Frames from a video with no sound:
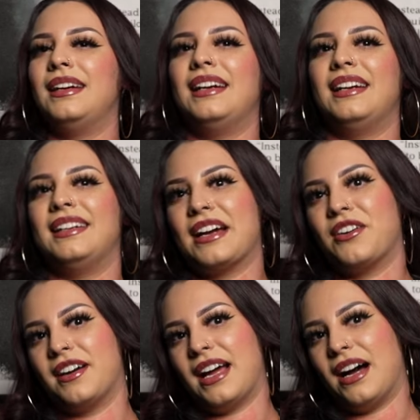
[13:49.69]
And I
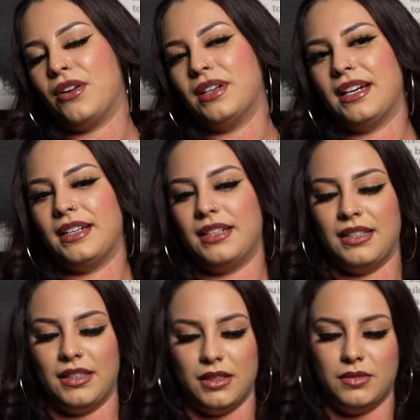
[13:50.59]
got out,
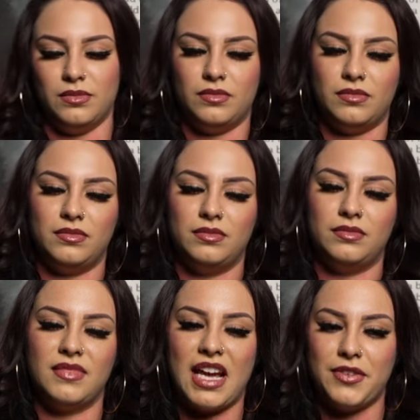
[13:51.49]
and
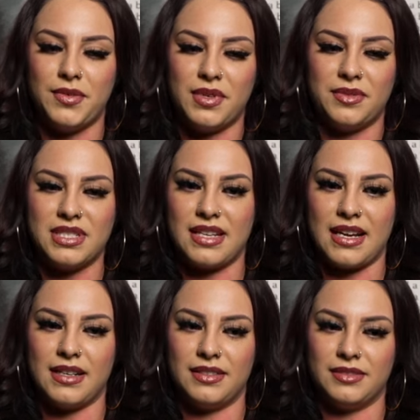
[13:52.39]
everyone was
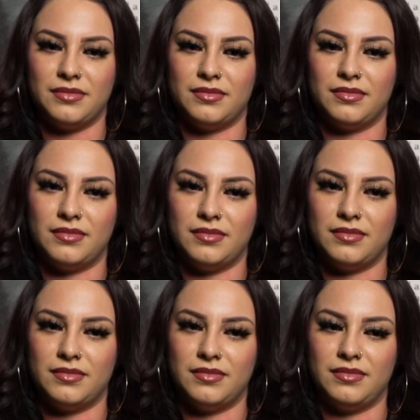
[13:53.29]
like
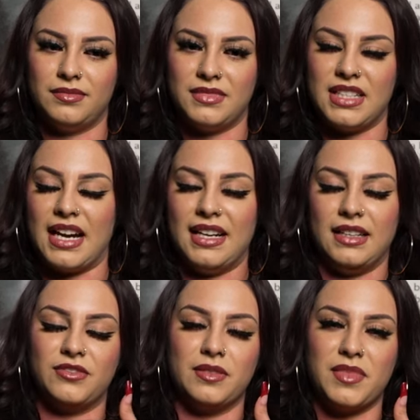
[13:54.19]

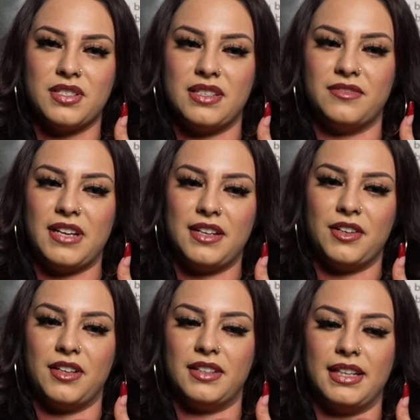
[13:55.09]
dying from using
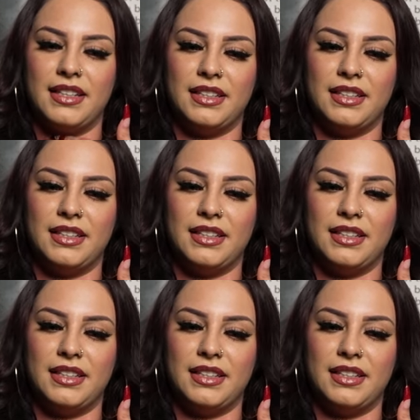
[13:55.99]
fentanyl,